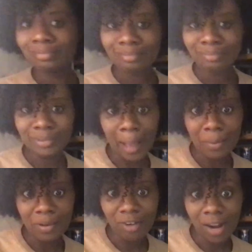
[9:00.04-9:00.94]
not
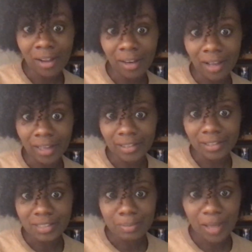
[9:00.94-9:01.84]
be
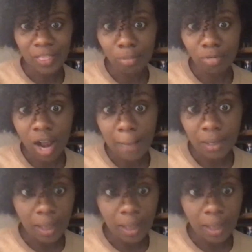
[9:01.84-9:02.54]
recognized by the problem.